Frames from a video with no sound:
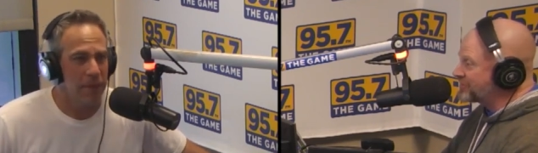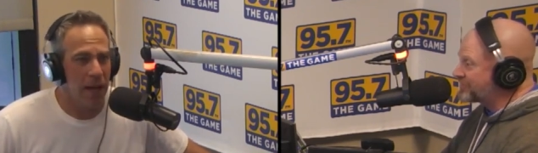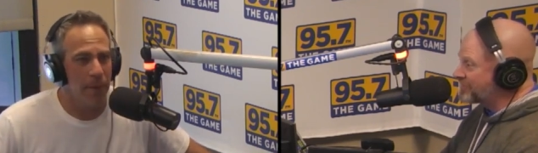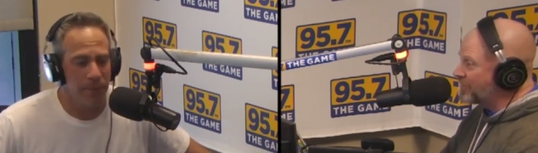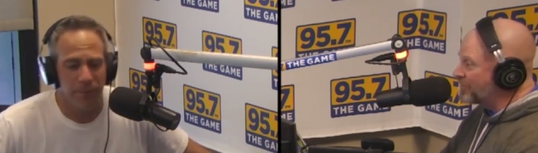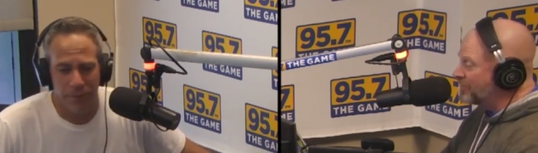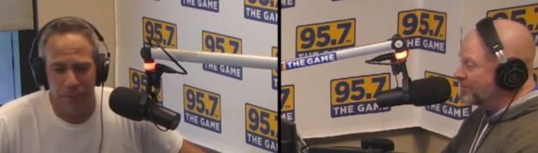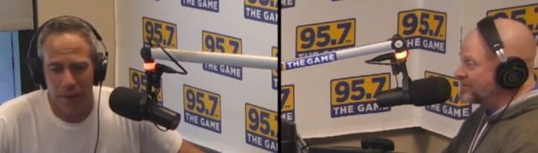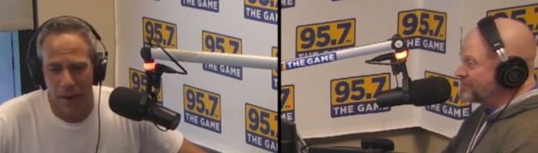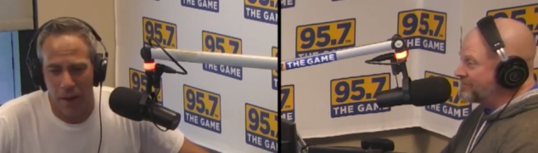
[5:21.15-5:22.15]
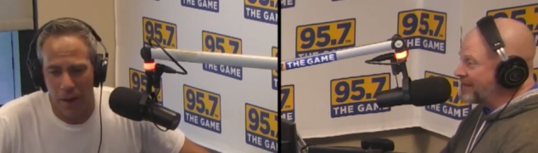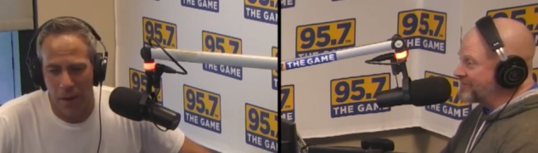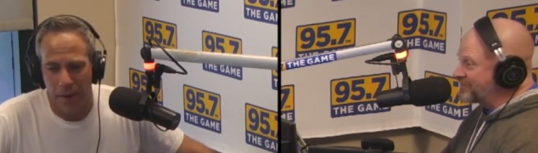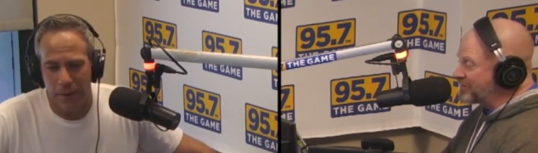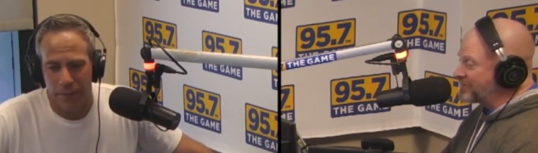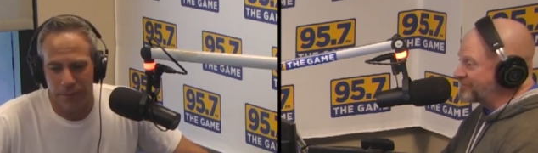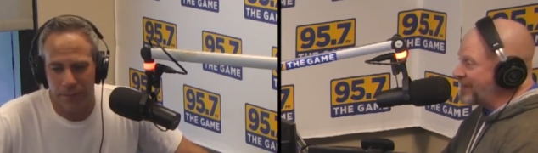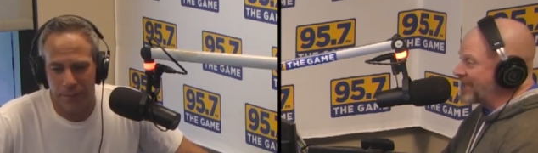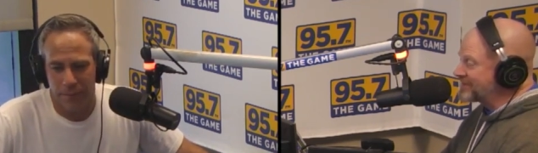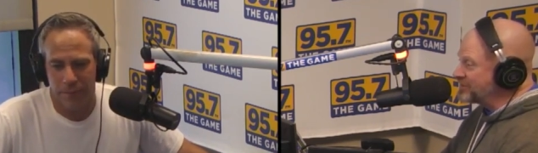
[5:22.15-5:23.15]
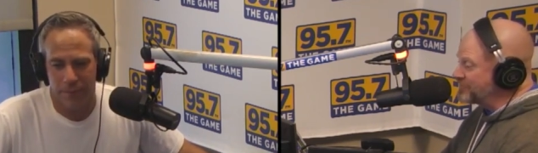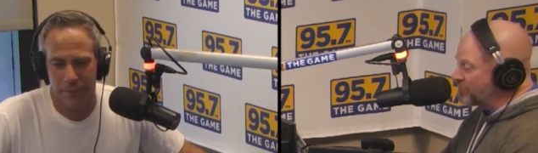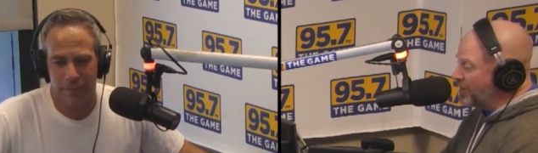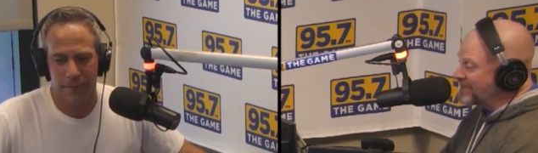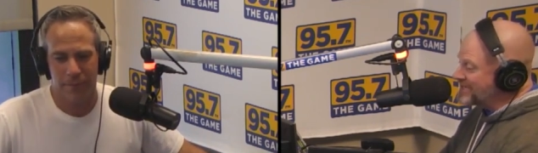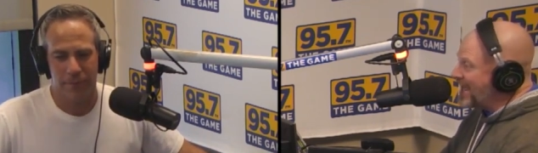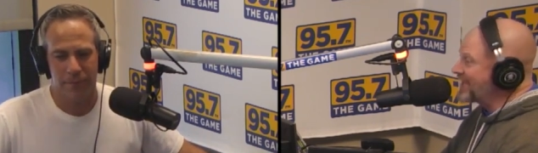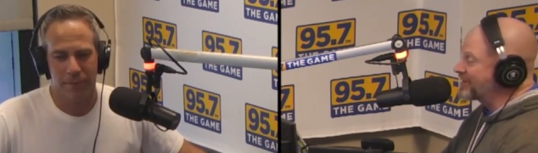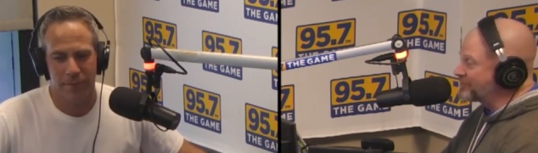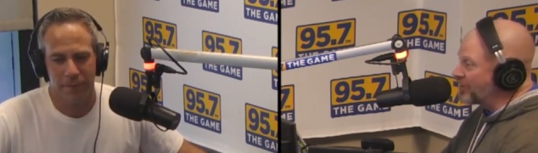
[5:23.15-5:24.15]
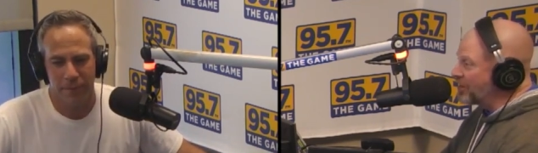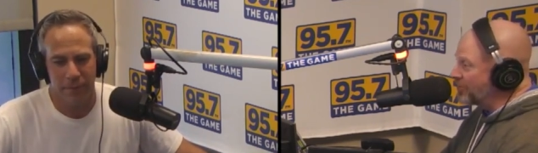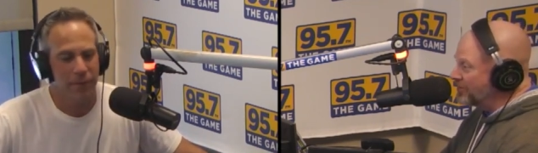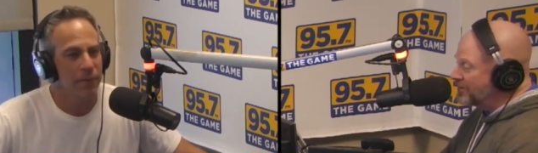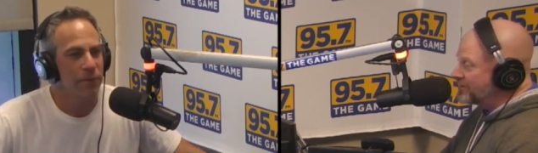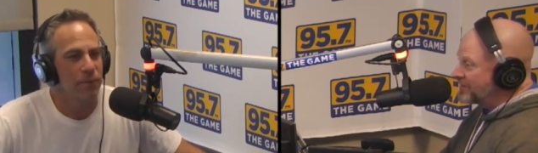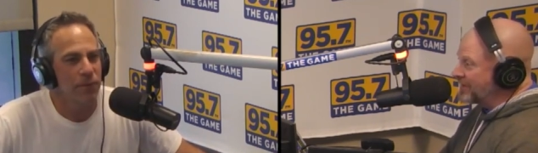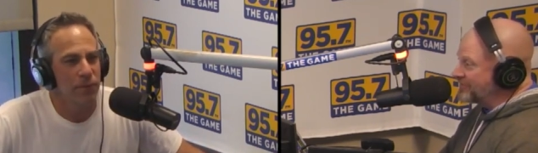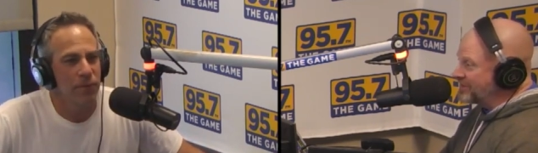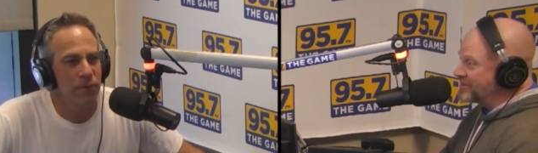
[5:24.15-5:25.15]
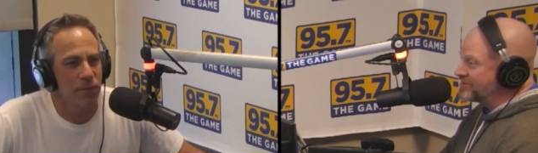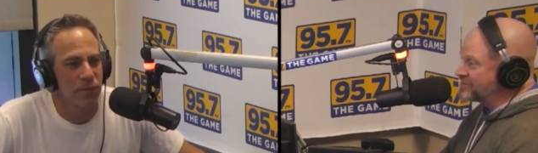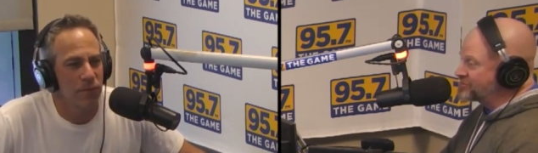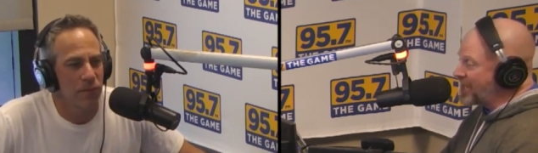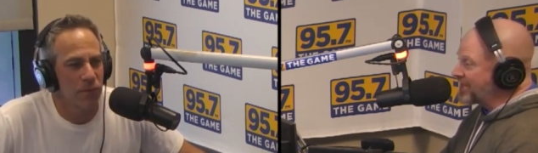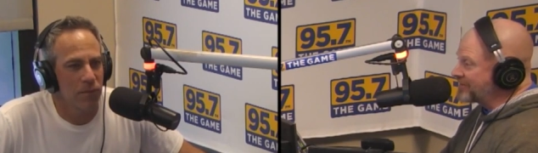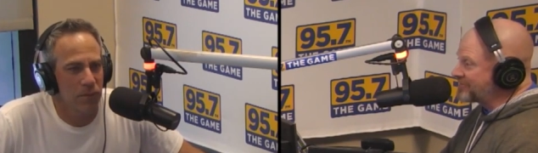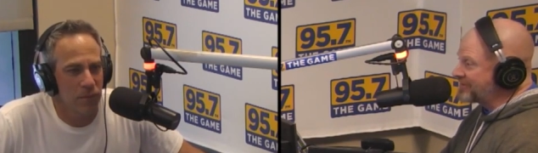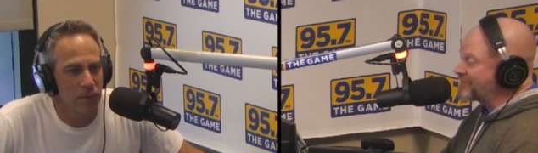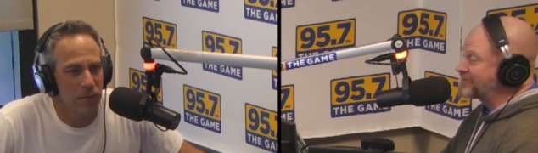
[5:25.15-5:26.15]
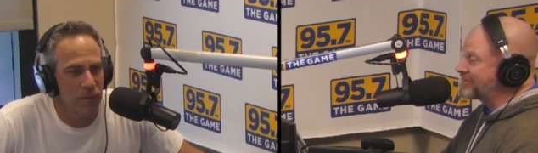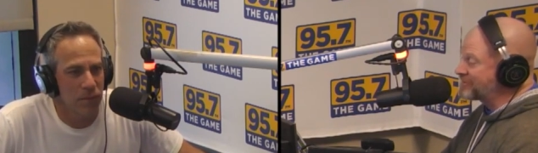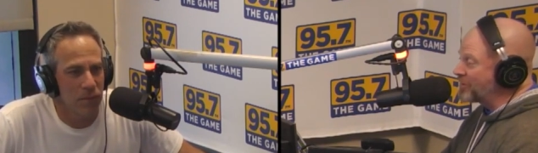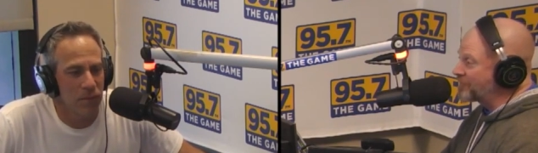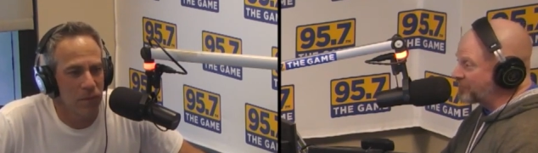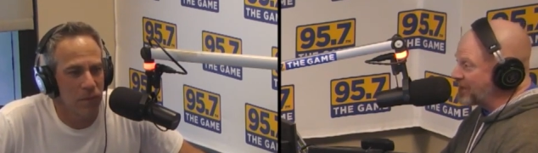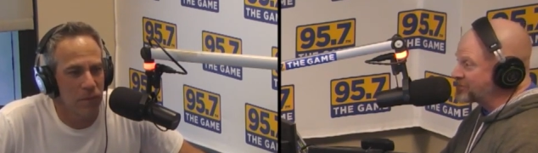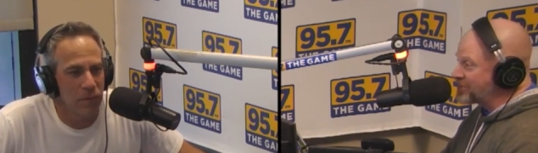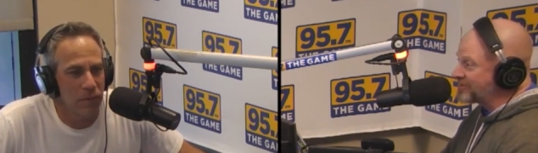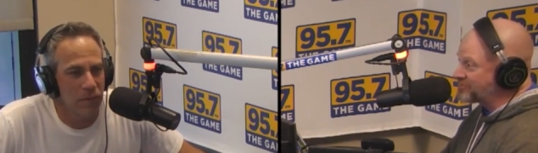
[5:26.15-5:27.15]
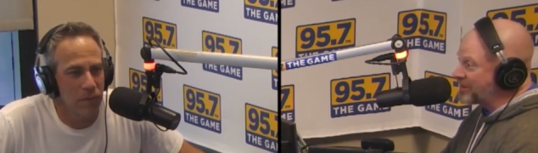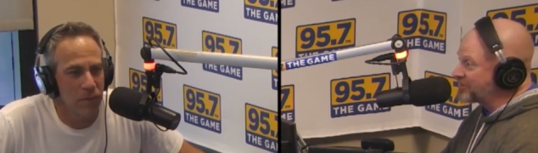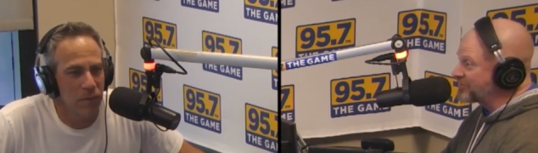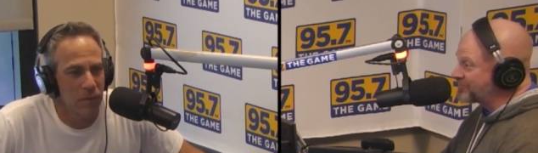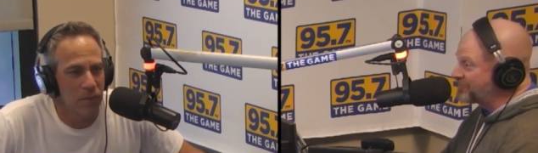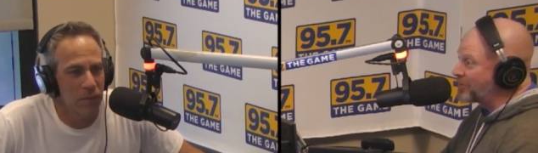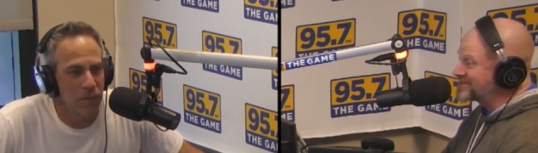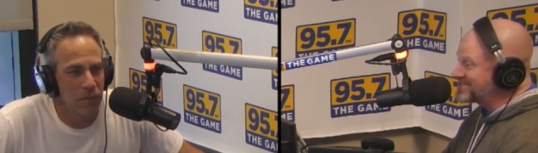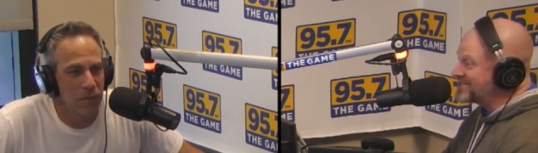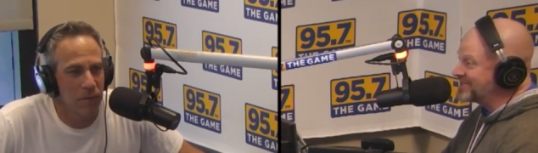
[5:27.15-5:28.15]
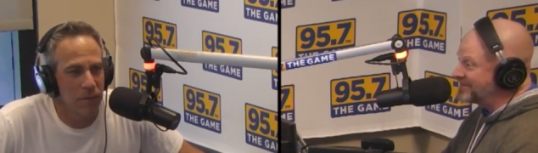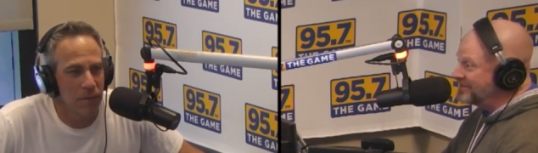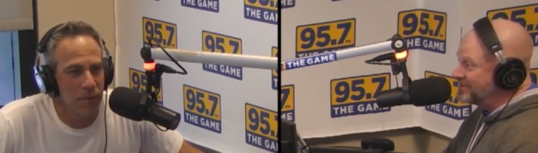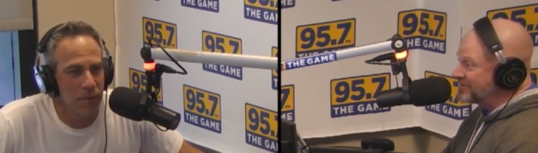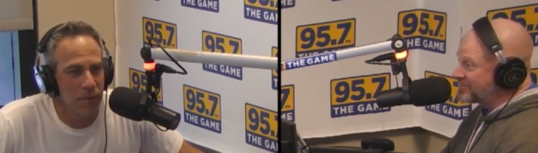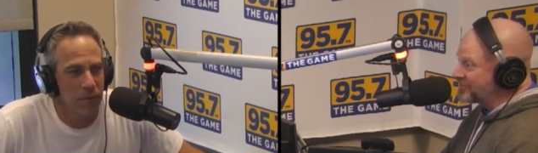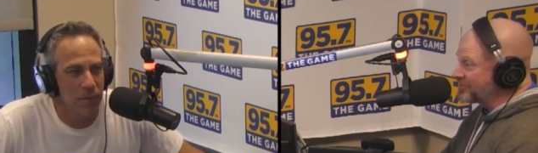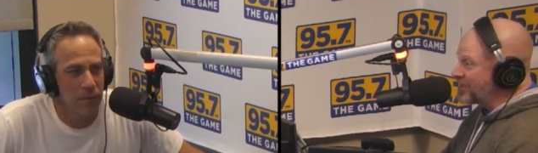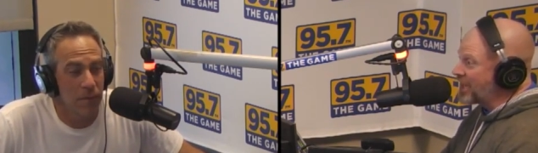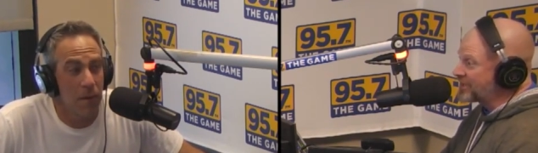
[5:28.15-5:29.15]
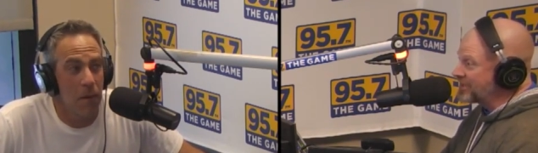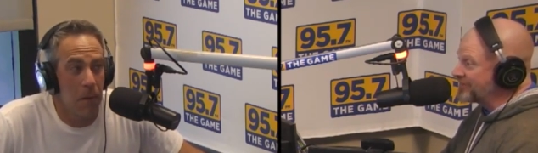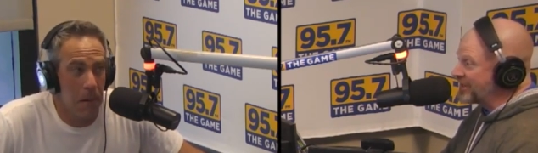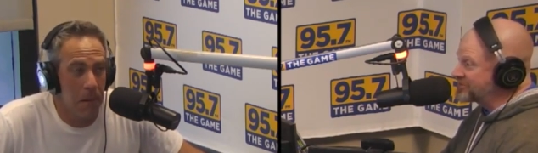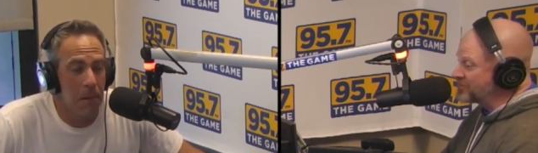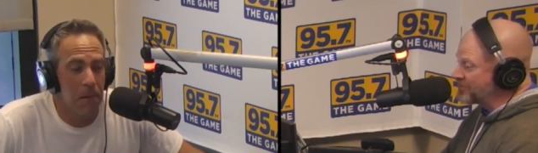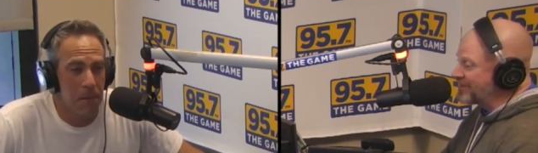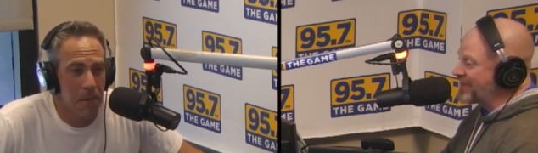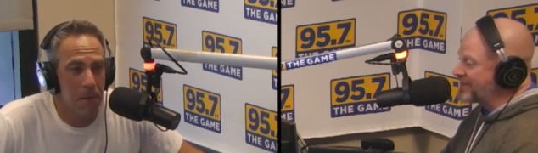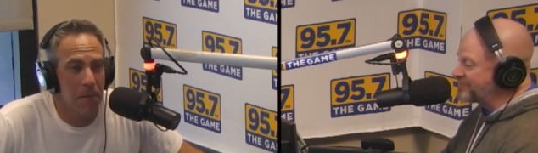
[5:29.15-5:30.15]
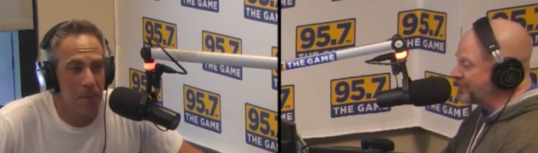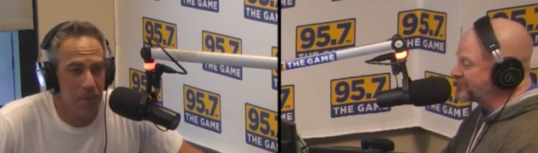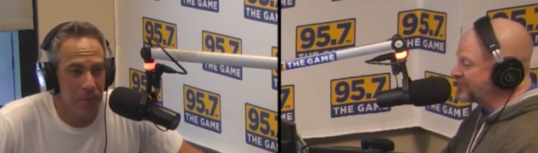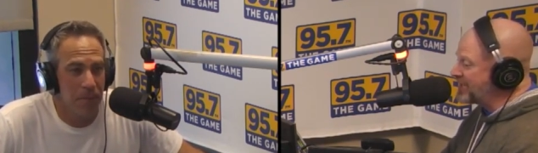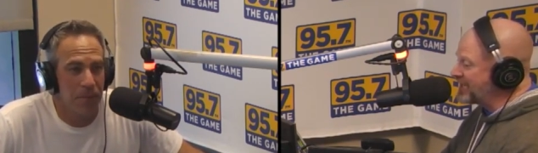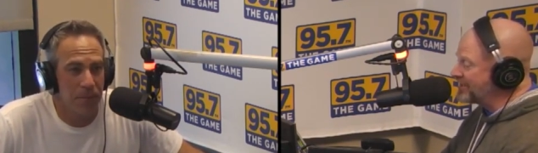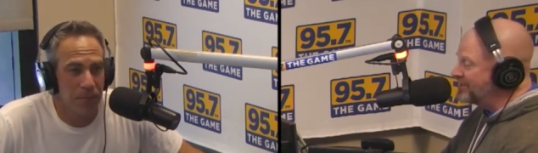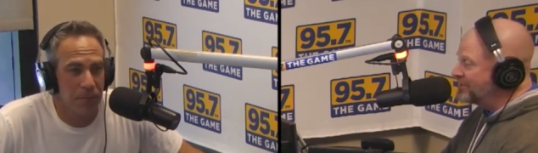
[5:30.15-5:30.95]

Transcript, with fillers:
Speaker 1: Yeah. So by the very fact that you've won 9 in a row, and the Giants' San Francisco franchise record is 14, so they're knocking on that door. Now, they had 15